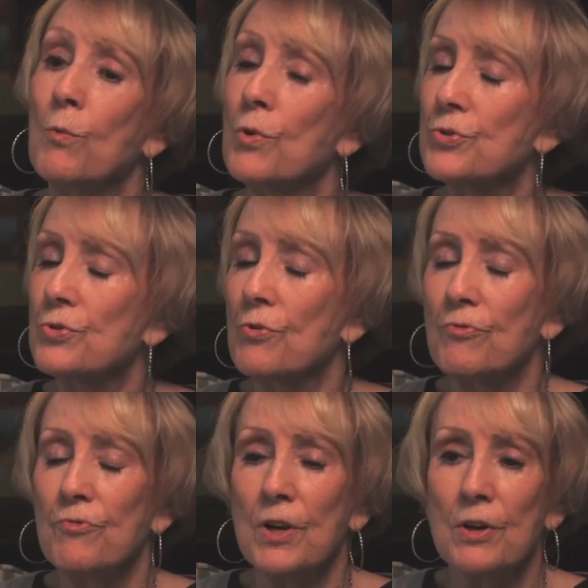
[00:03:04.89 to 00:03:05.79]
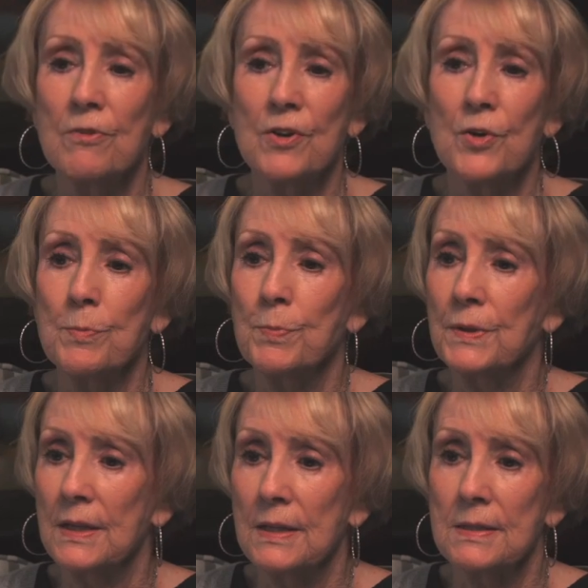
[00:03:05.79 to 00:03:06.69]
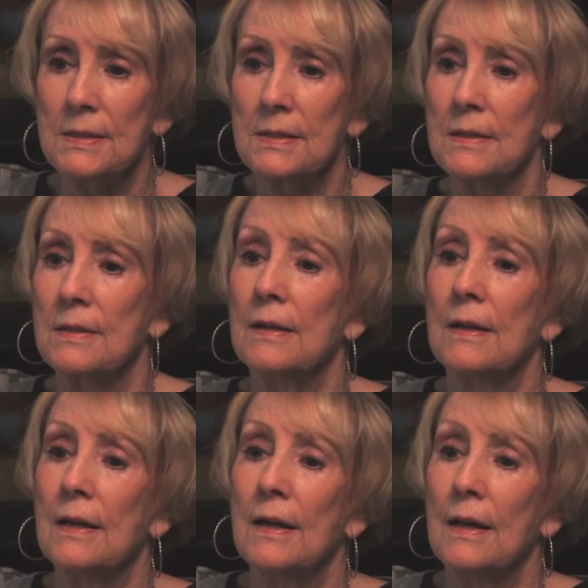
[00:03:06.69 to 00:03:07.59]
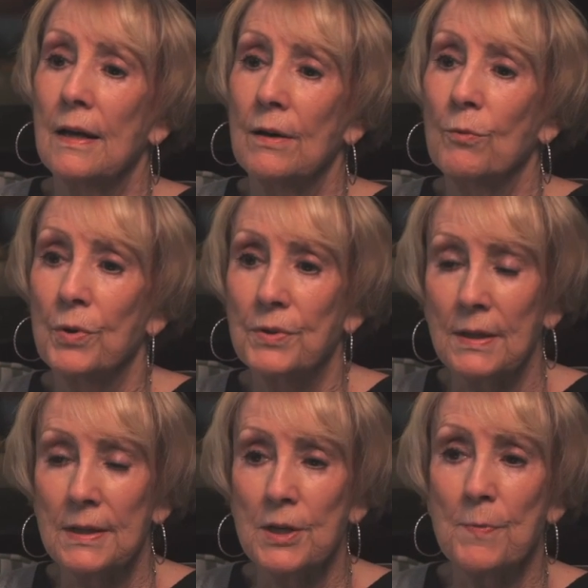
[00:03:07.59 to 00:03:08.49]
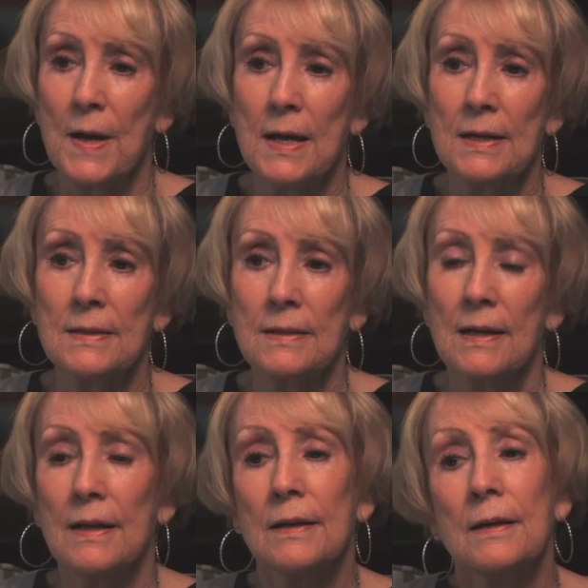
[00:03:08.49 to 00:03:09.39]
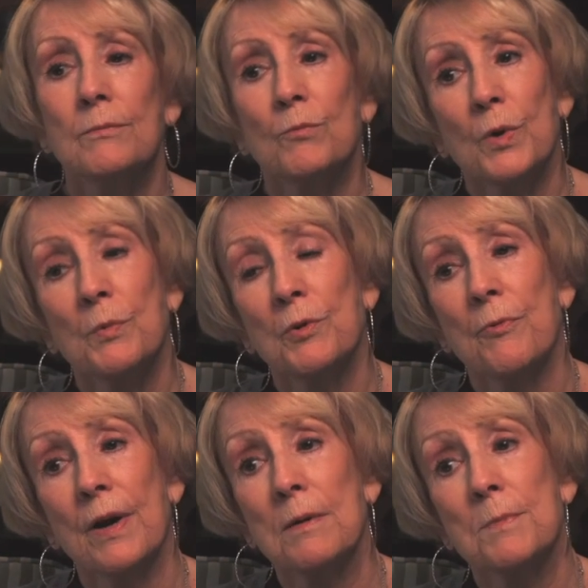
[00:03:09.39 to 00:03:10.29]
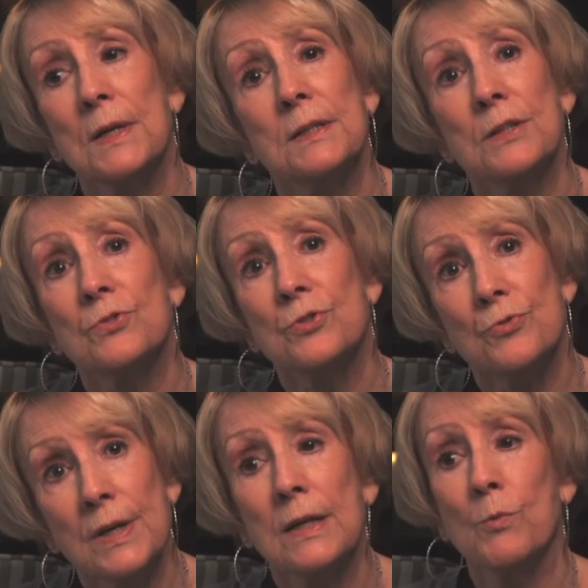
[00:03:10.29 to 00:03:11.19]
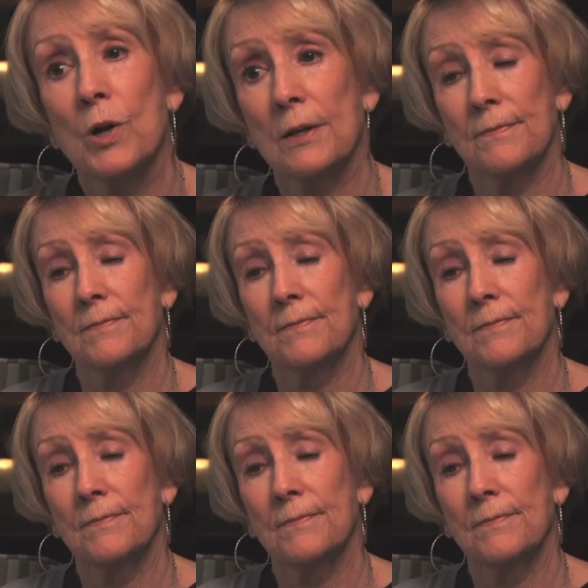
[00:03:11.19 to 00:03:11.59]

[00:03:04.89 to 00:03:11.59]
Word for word: We're so very, very pleased with Clearband and we would recommend it to anyone.